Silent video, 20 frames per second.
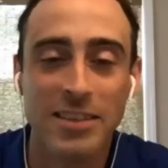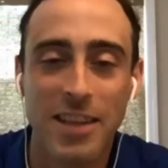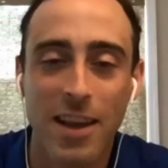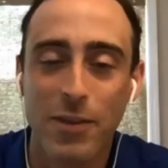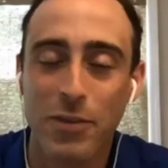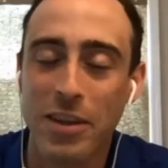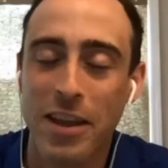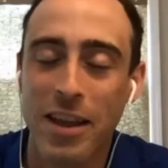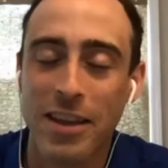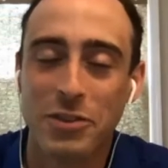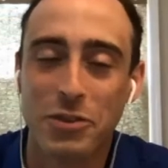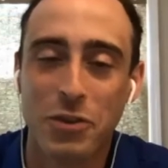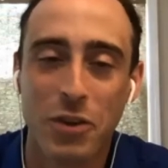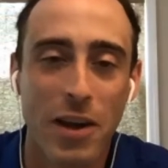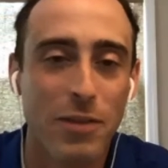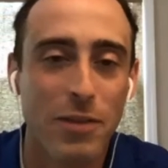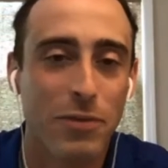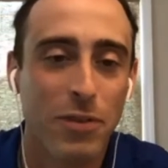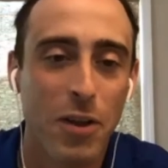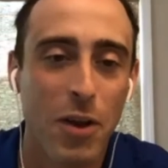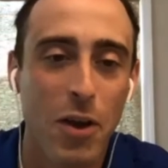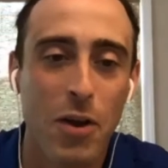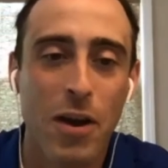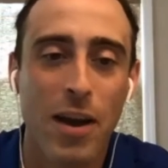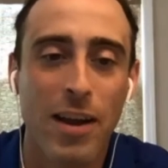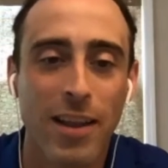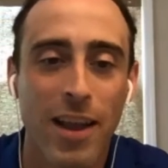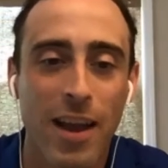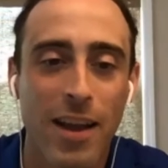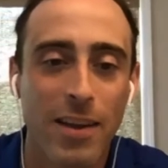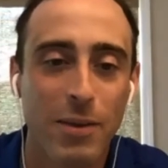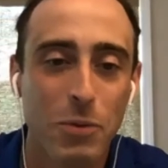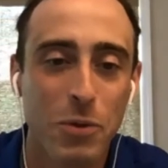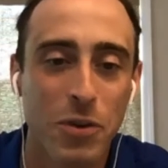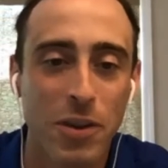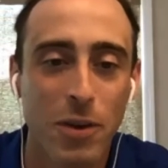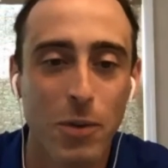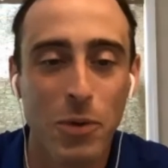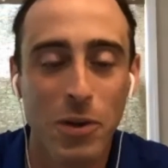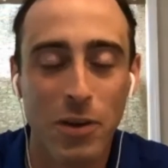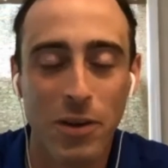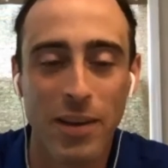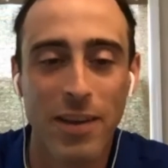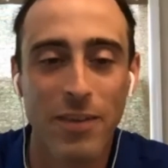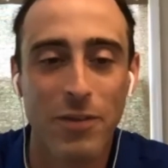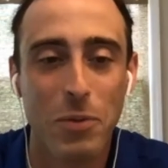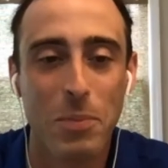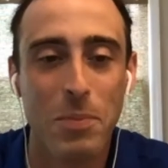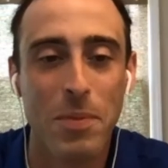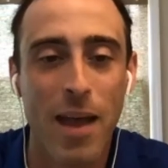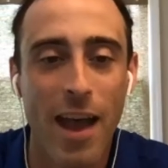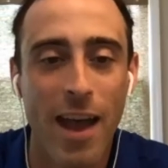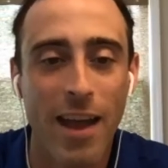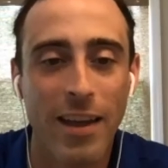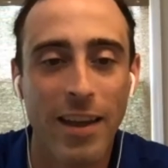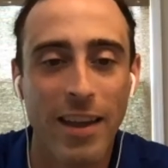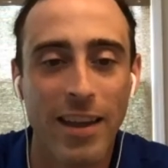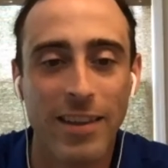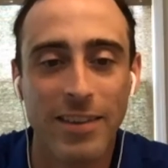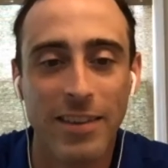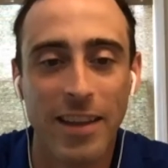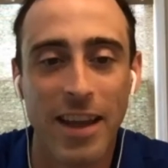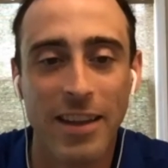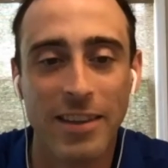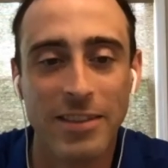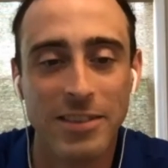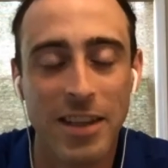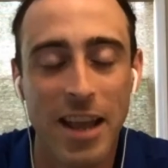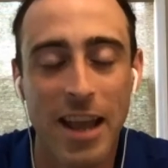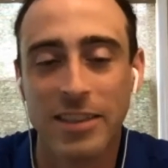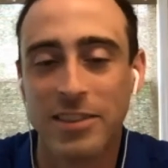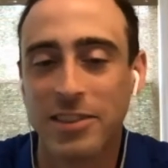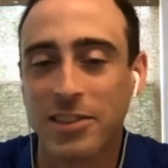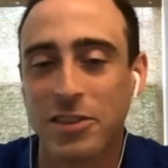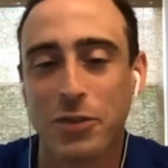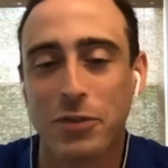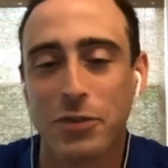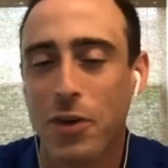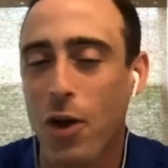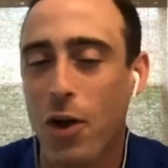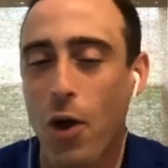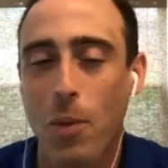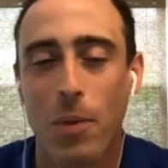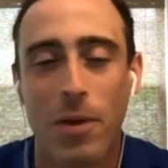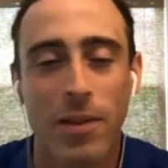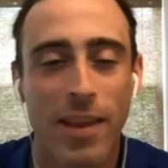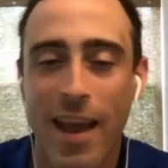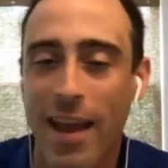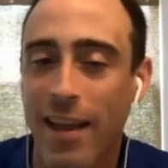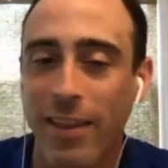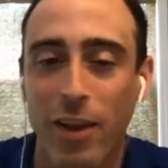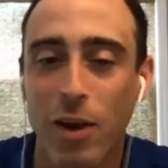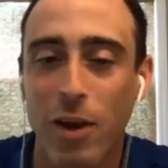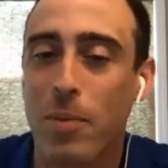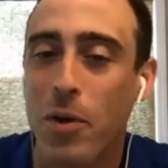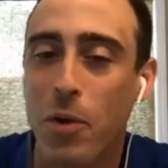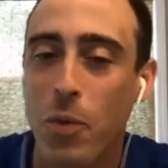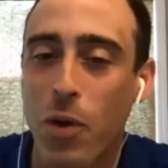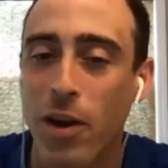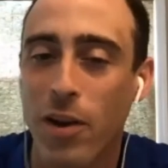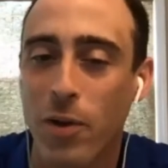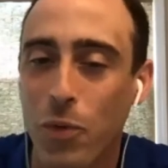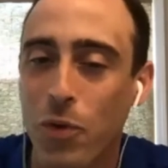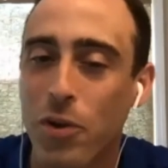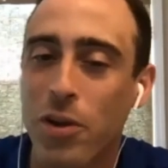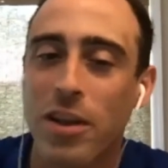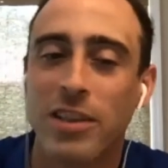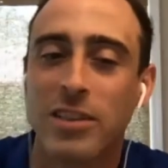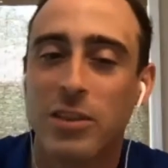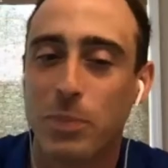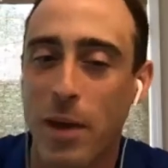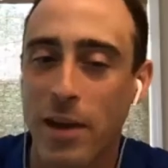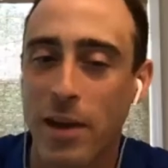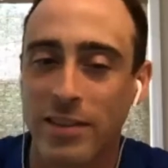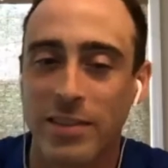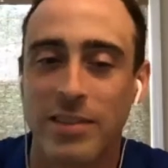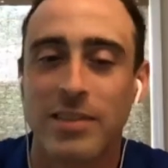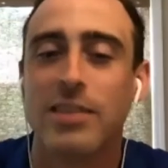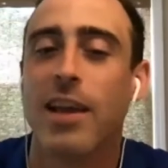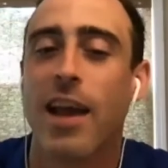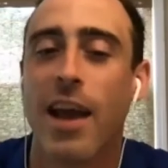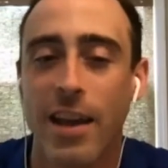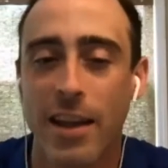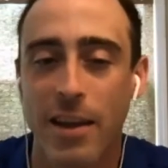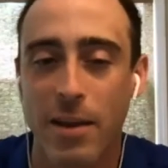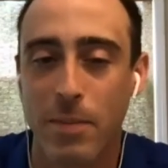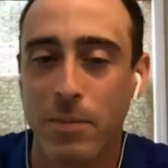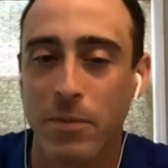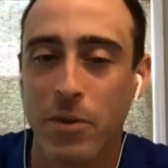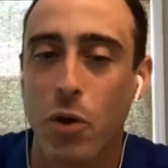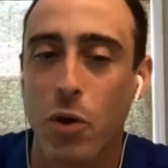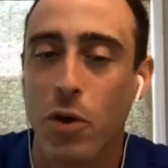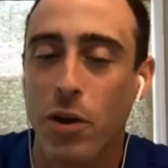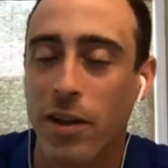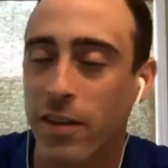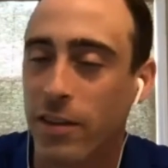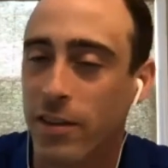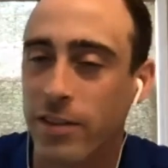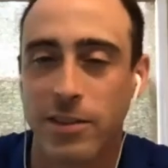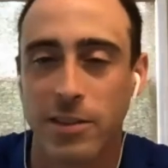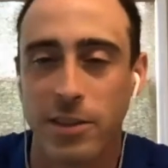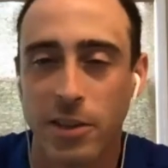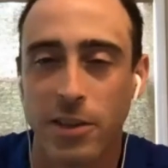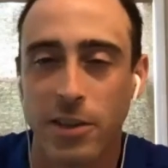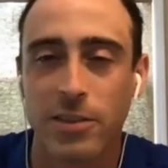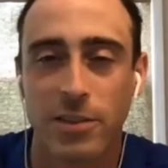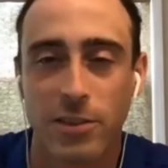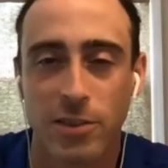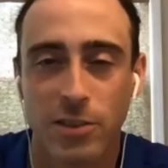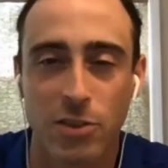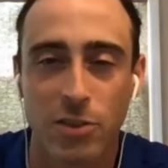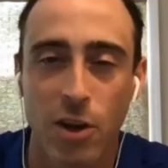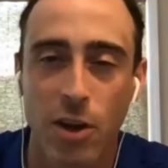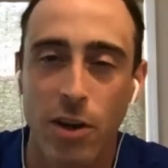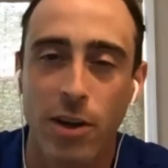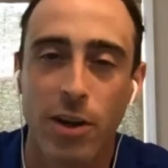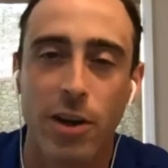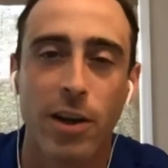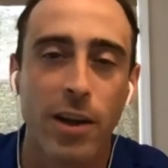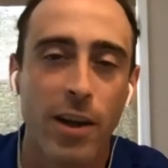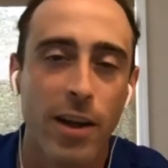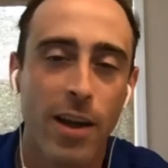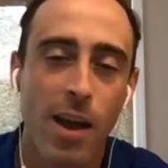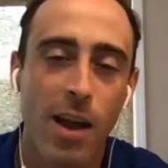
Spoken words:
definitely has great flow. I will give him that. And then, just to follow up on that a little bit, what do you expect to see out of him going in this year as a starter?